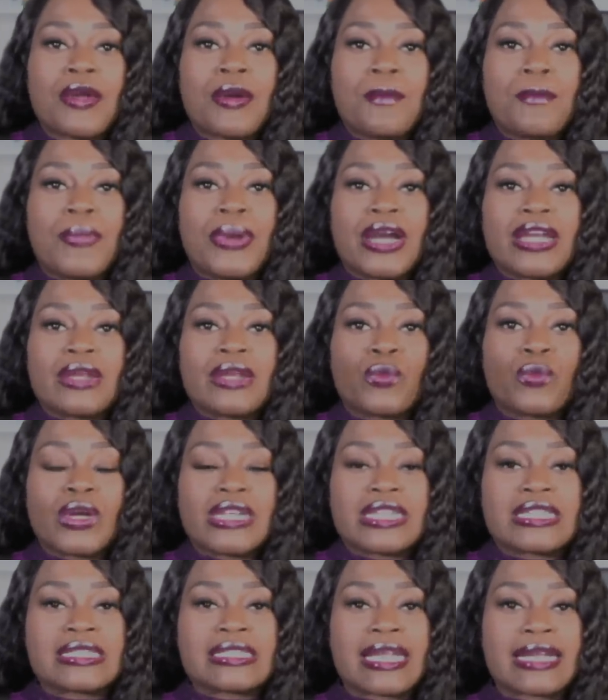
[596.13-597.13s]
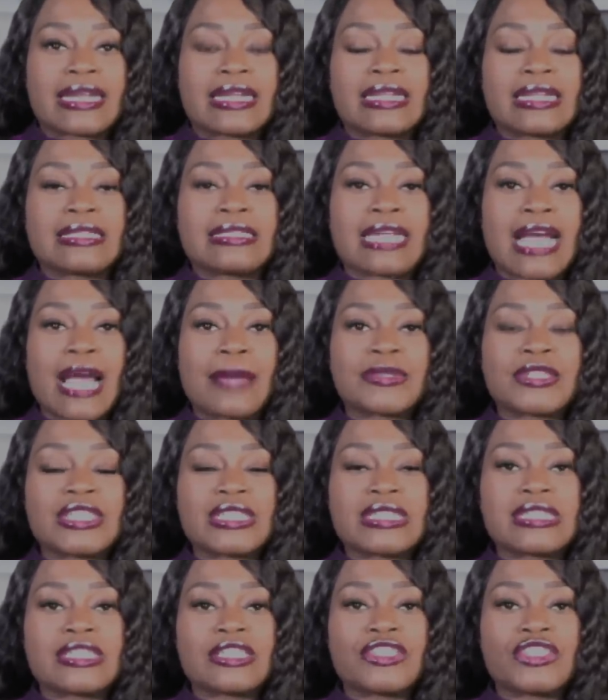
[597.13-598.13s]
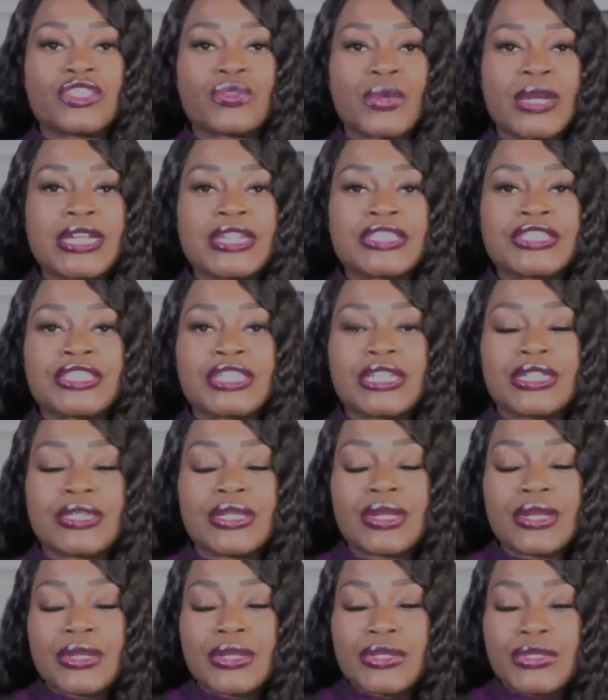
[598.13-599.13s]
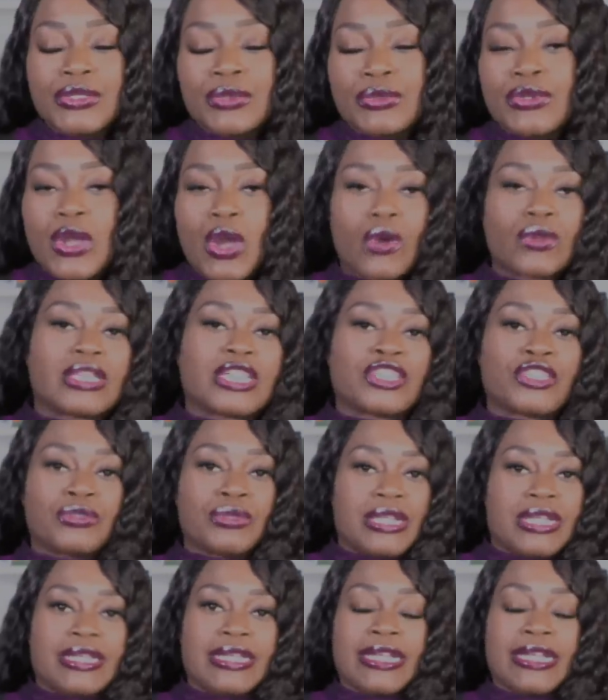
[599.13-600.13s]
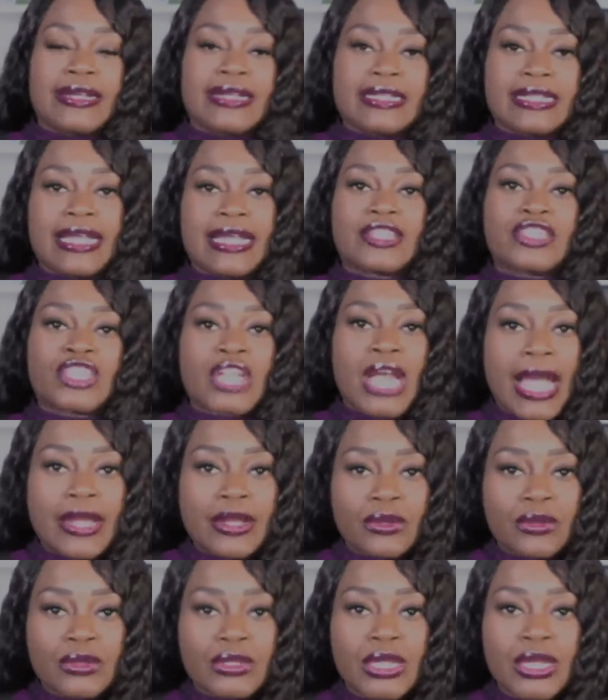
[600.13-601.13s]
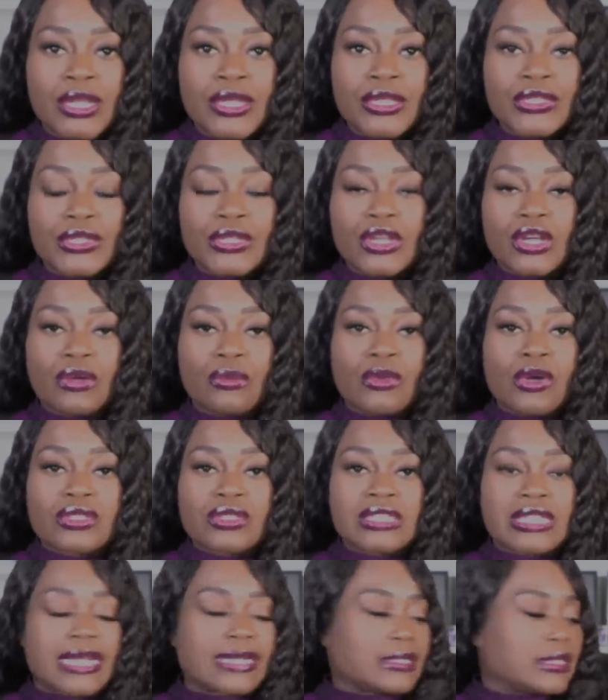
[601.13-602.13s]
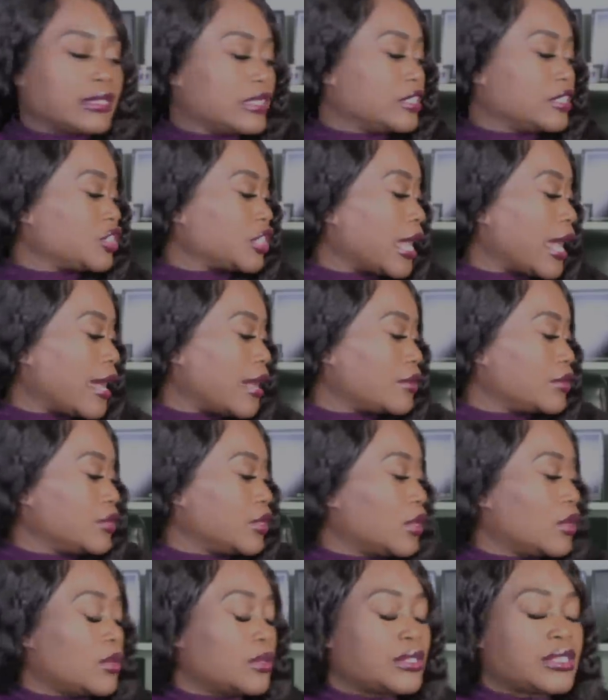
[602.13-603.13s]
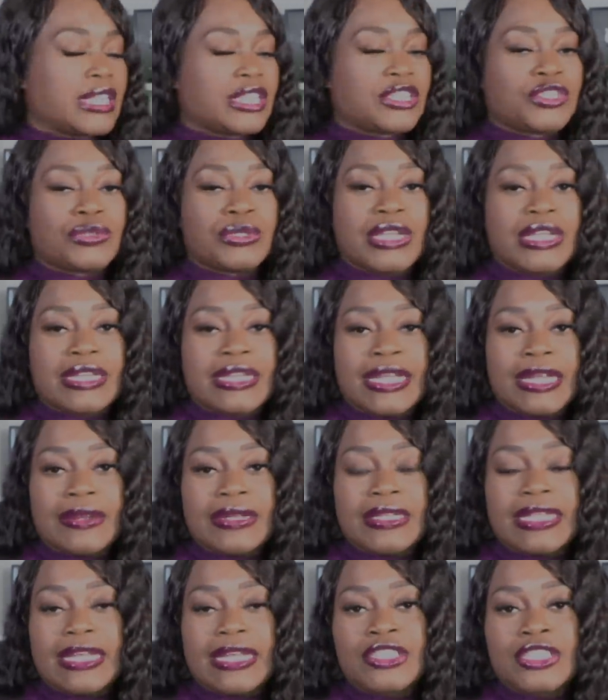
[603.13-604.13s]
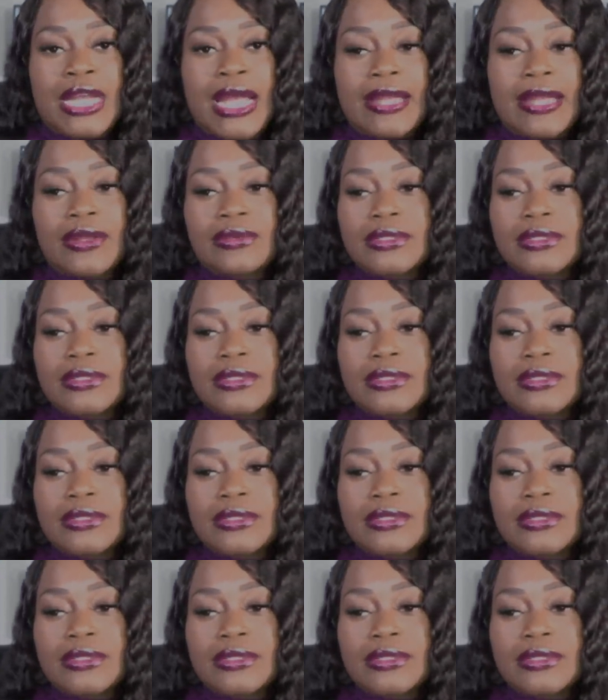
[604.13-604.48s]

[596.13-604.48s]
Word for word: But when it's like an adoption situation, you know that you didn't carry that child. You know, most likely the child knows that you didn't carry that child.